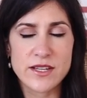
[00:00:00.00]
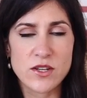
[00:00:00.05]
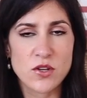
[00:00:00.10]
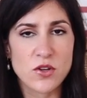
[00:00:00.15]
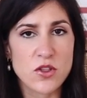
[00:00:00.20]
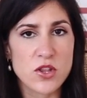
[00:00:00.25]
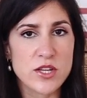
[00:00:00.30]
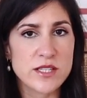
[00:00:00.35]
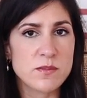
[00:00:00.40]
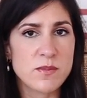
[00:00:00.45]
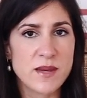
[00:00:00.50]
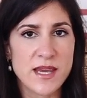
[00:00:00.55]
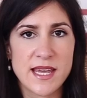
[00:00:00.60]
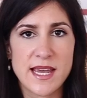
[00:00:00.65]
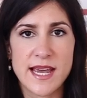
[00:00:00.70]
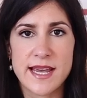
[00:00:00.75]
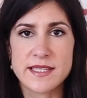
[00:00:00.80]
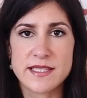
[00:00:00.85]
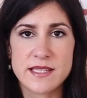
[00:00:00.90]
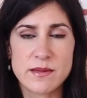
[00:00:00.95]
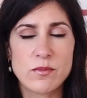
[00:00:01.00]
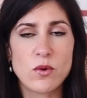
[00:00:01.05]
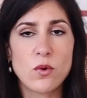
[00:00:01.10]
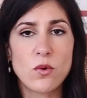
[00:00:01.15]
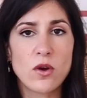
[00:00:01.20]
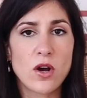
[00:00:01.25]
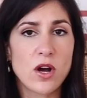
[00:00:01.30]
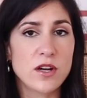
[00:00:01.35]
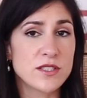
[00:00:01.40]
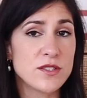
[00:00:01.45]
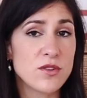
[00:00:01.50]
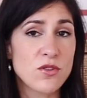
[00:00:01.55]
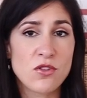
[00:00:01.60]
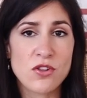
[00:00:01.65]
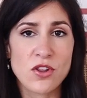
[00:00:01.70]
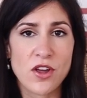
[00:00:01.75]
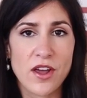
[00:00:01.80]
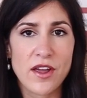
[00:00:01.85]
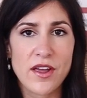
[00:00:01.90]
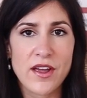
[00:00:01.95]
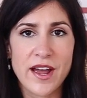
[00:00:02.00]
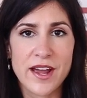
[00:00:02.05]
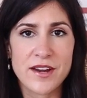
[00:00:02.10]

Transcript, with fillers: It could just be a simple cotton shirt.